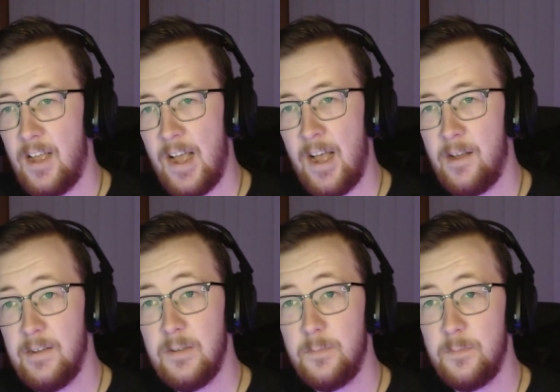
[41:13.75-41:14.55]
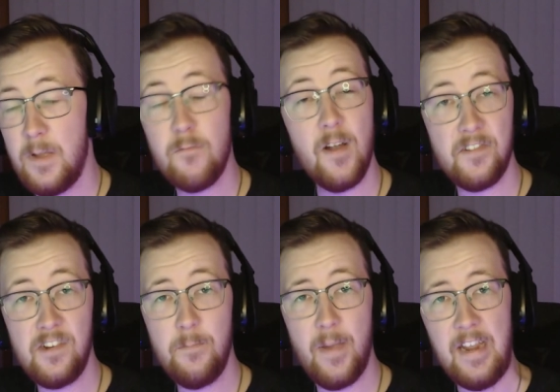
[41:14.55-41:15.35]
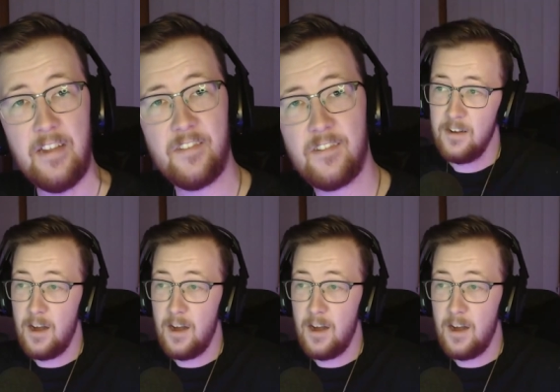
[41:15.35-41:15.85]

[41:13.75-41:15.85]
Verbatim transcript: Uh, but rest in peace.